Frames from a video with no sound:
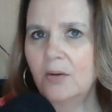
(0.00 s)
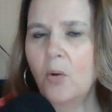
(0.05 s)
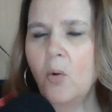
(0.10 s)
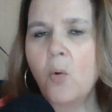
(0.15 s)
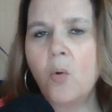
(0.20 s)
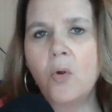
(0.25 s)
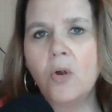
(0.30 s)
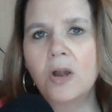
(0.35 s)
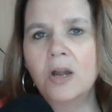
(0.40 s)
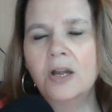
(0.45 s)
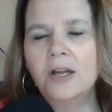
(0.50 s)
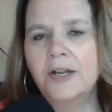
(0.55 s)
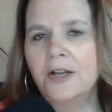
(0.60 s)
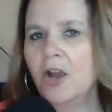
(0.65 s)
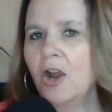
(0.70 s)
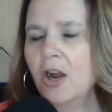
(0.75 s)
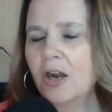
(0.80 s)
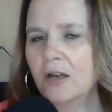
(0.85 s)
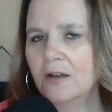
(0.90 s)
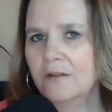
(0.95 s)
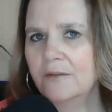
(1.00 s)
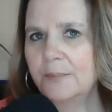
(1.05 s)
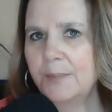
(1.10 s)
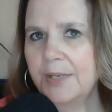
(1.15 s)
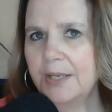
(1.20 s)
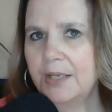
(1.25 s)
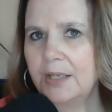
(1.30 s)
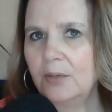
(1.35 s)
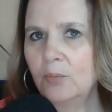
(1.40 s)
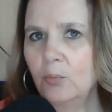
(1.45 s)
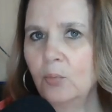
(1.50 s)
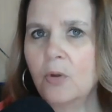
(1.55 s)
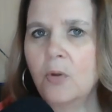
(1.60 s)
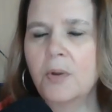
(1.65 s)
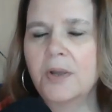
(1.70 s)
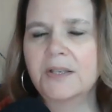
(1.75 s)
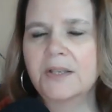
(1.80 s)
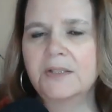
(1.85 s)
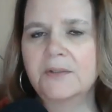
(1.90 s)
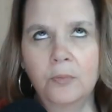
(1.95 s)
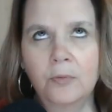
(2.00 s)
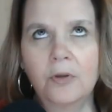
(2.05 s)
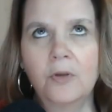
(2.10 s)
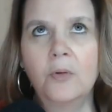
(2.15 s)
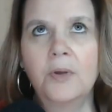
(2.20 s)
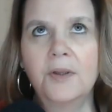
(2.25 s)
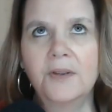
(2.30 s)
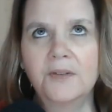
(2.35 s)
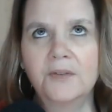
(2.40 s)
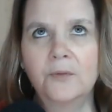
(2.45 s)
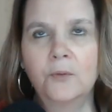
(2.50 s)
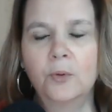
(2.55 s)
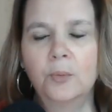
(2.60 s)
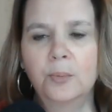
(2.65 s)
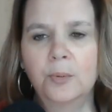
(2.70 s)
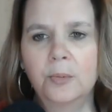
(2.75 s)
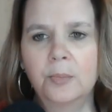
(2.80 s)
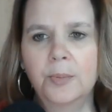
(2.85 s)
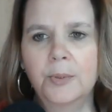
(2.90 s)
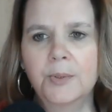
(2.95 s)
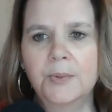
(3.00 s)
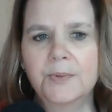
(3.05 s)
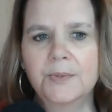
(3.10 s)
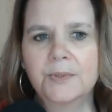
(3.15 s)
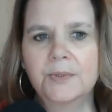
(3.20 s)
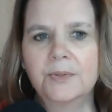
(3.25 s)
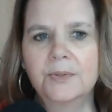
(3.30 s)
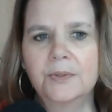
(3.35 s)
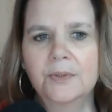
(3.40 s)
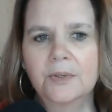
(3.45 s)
or an RFP request for proposal.